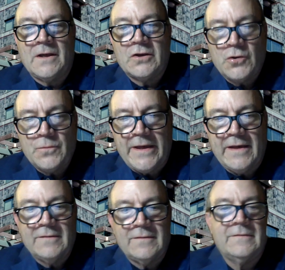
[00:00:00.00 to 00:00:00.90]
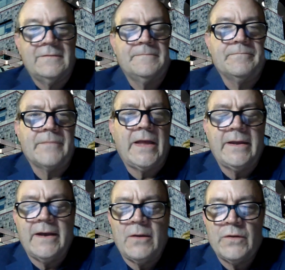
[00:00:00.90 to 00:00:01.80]
Go Bears,
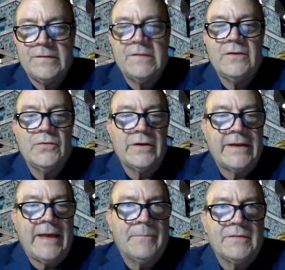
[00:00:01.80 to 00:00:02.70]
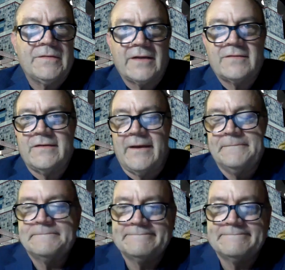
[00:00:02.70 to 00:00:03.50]
and I want to see you on campus next time.